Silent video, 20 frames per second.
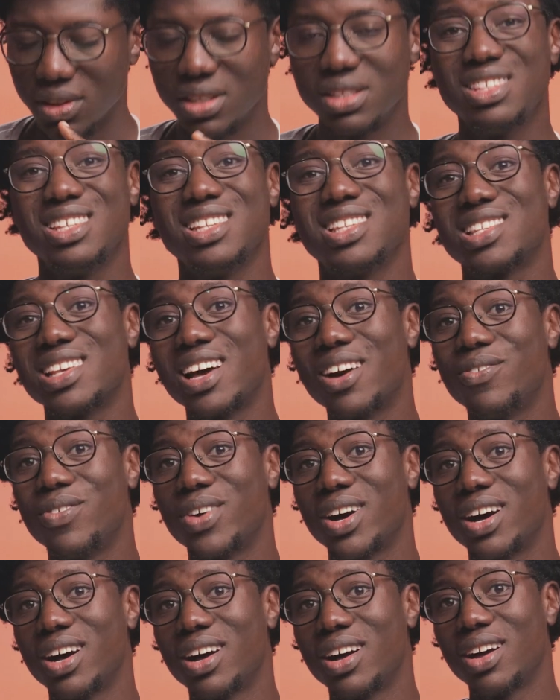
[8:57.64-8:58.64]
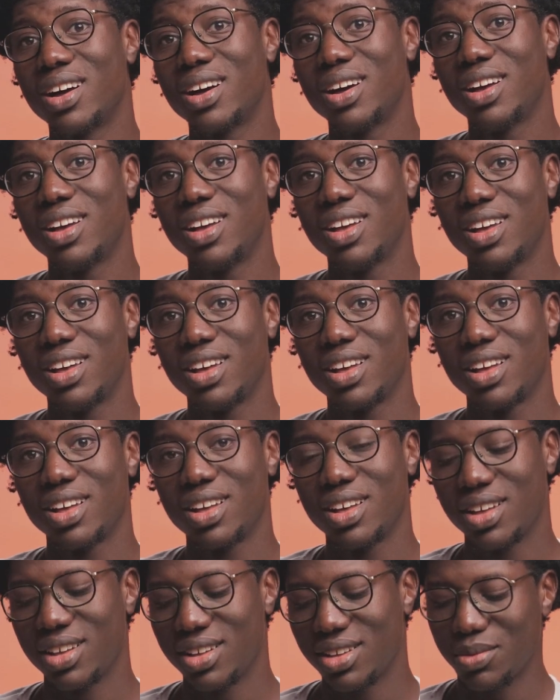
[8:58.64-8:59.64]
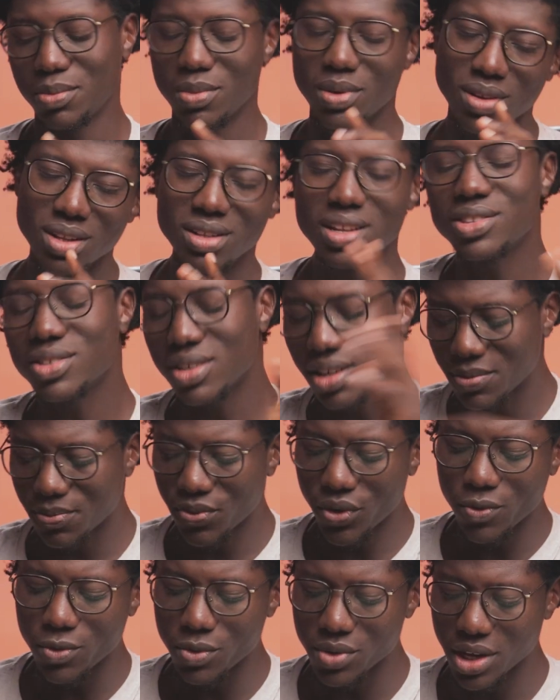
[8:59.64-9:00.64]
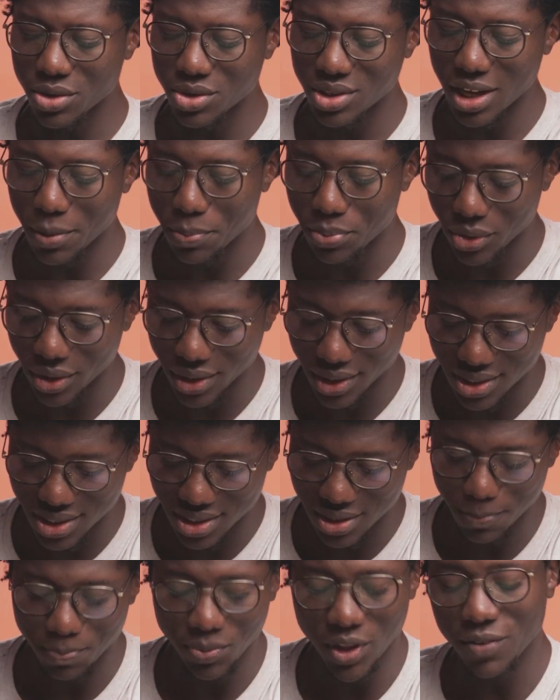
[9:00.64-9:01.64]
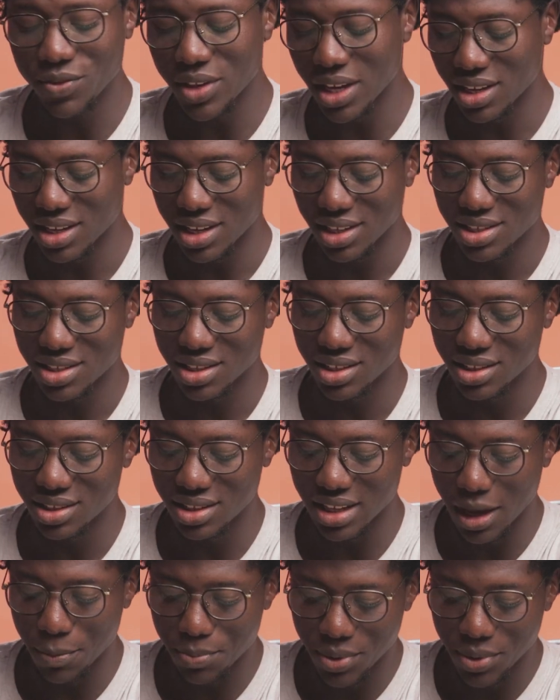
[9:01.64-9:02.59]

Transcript: the server. Before we even get to that point, after getting the